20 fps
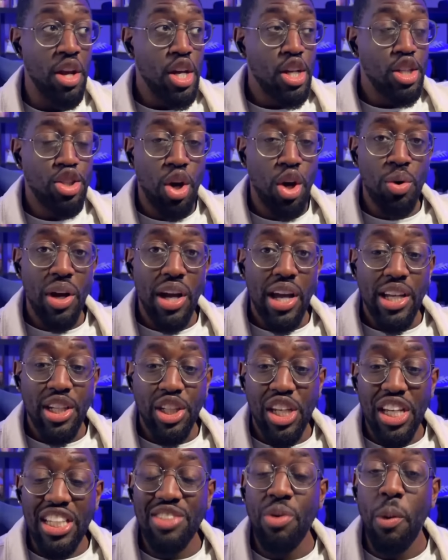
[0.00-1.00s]
So
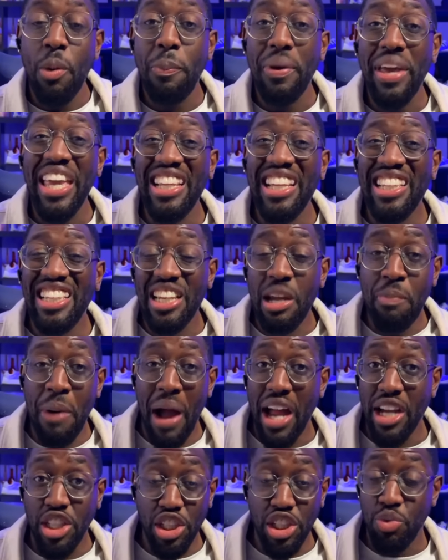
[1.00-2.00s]
she's repeating the
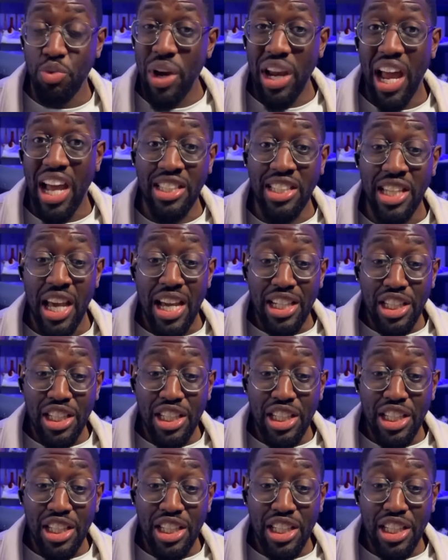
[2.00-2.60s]
pattern. She doesn't realize.